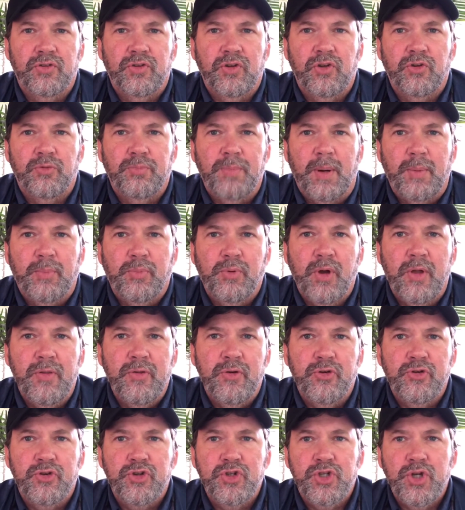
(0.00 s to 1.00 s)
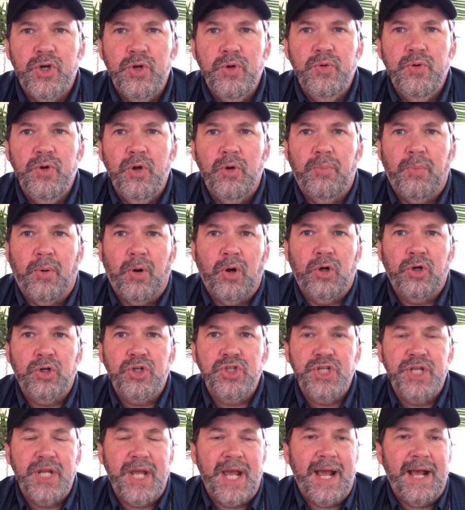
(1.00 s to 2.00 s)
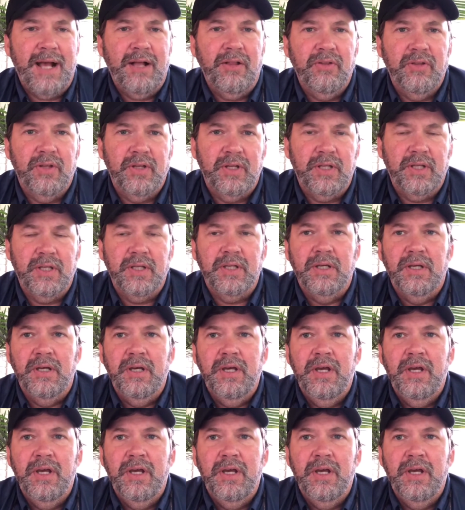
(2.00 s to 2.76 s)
It says, "My brothers, show no partiality